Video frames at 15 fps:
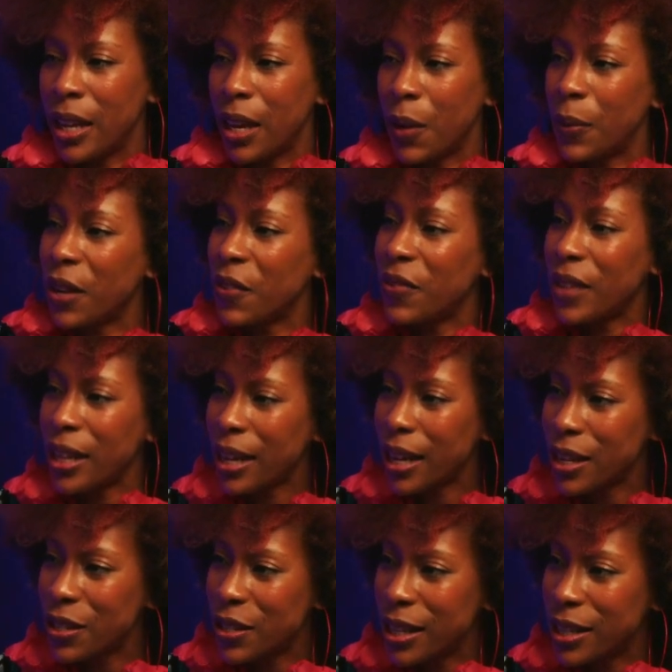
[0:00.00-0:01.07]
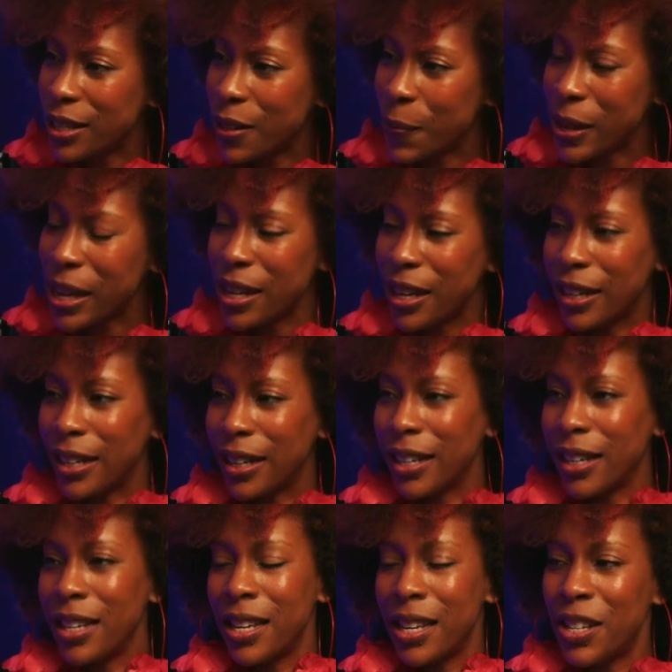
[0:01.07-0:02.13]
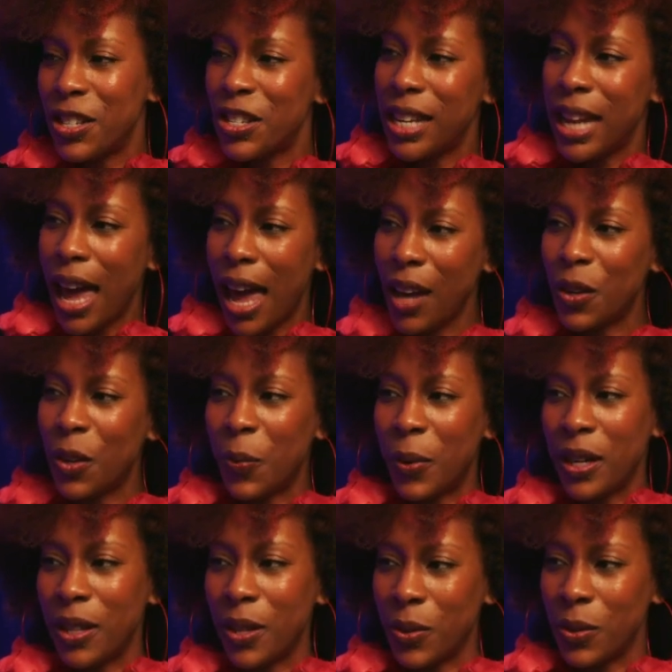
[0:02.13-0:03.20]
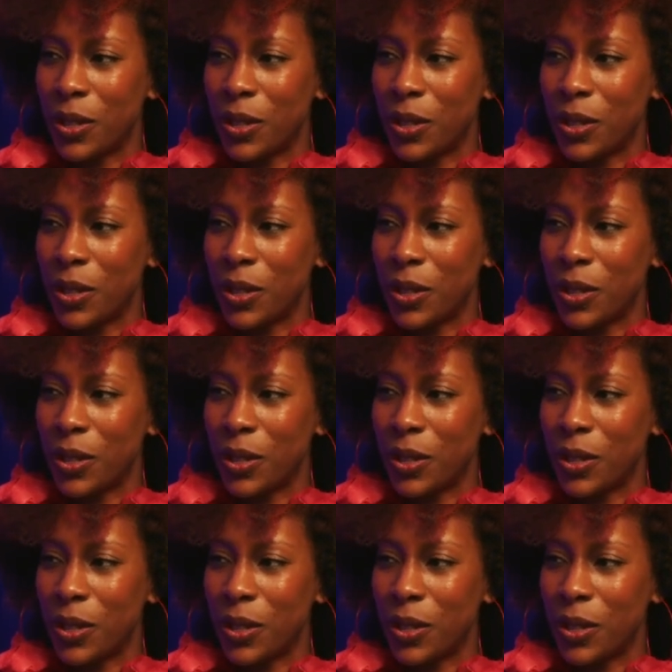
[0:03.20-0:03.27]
When I finally got a chance to meet her, she had on one of those